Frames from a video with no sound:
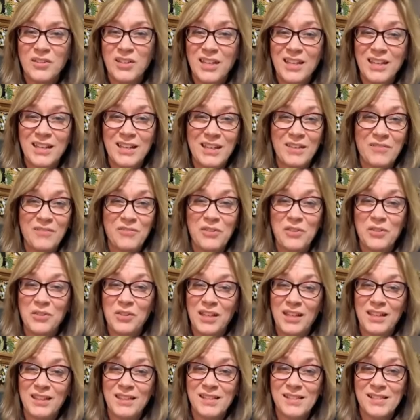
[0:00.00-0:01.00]
So again, if you
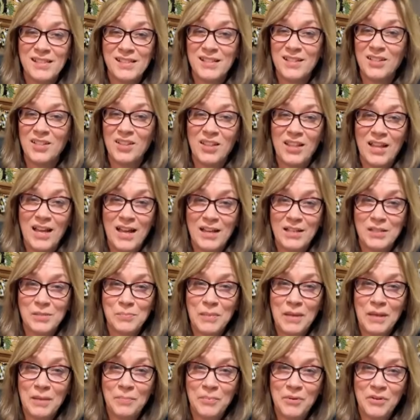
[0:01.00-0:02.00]
like this collage
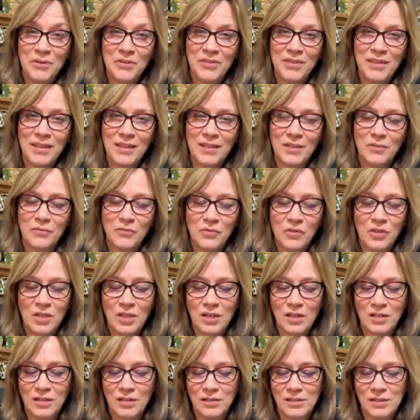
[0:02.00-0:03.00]
paper, thank you for the
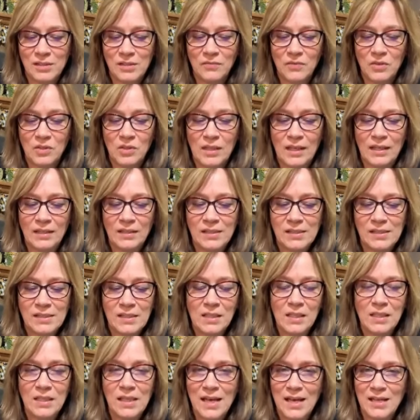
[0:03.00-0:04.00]
hearts. If you like this
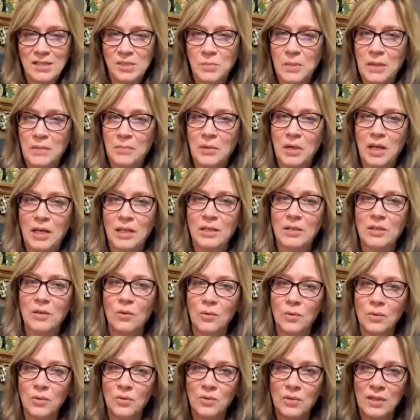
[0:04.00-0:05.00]
collage paper, I
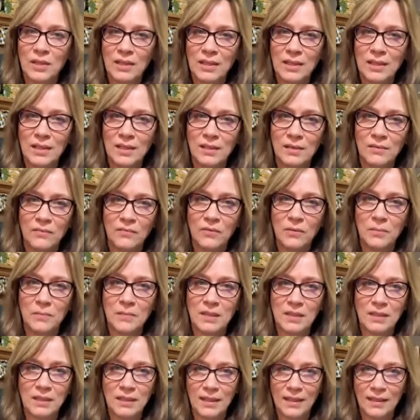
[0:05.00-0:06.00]
know you can get it from
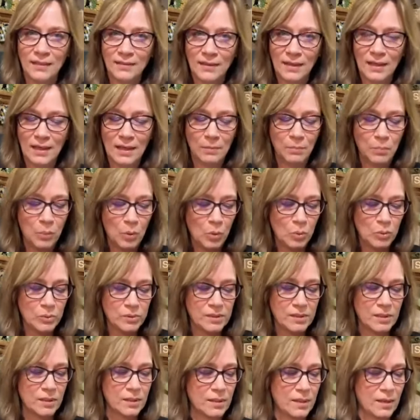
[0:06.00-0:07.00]
the link that I
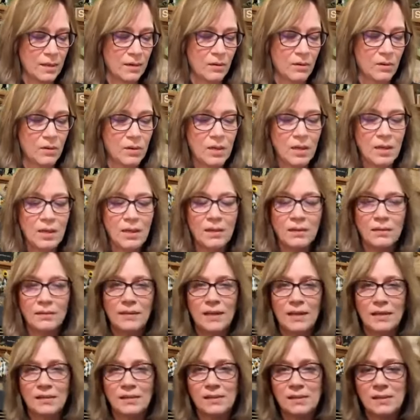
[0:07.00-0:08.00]
posted there.
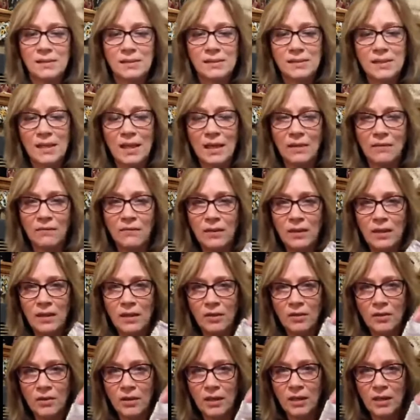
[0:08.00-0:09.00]
That's this
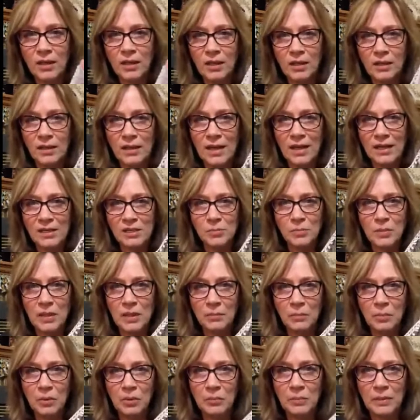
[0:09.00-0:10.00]
aviary collage
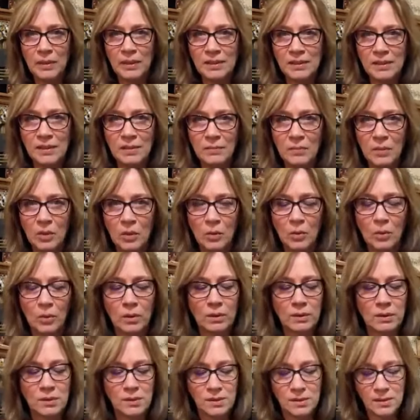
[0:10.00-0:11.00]
paper by Tim
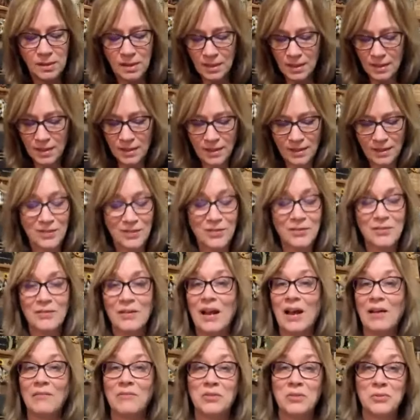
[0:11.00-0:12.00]
Holtz.
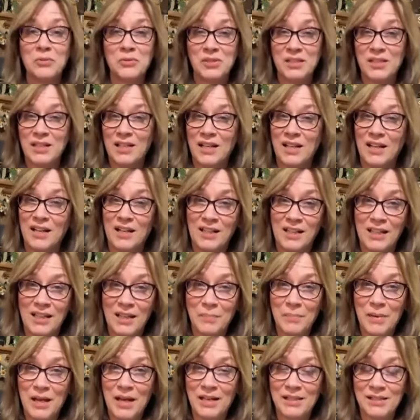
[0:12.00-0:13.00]
You, I've used it on
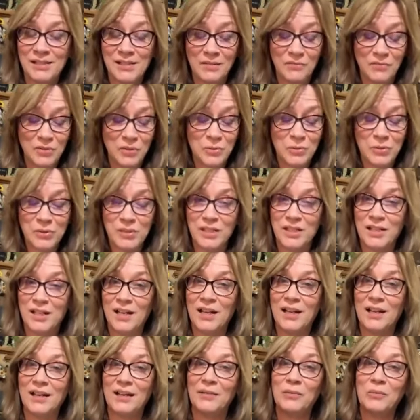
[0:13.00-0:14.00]
clay pots, I've used it
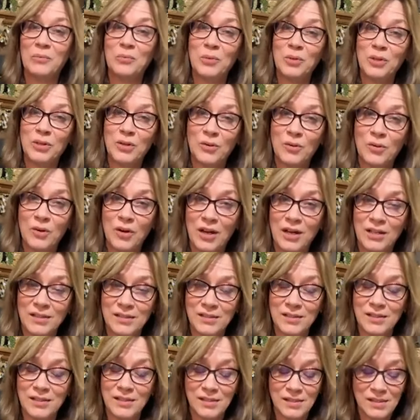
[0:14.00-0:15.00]
on wood
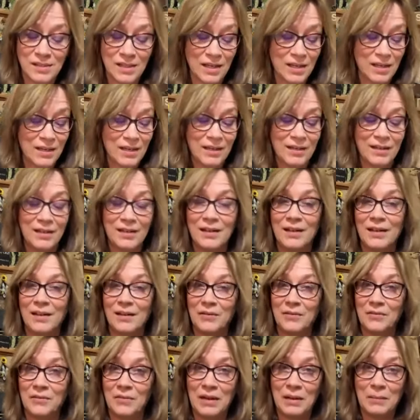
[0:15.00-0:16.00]
crosses, and
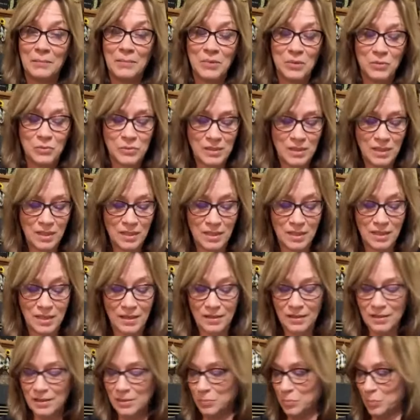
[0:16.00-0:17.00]
now I'm using it
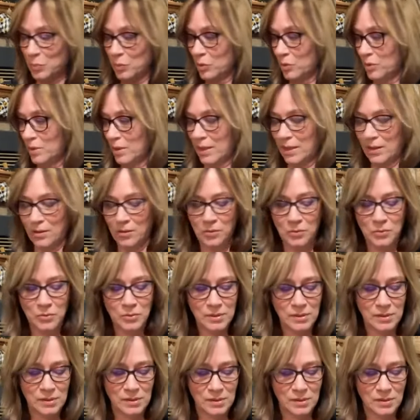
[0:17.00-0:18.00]
on this
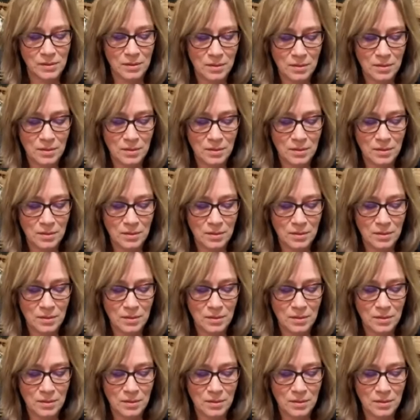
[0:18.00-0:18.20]
birdhouse.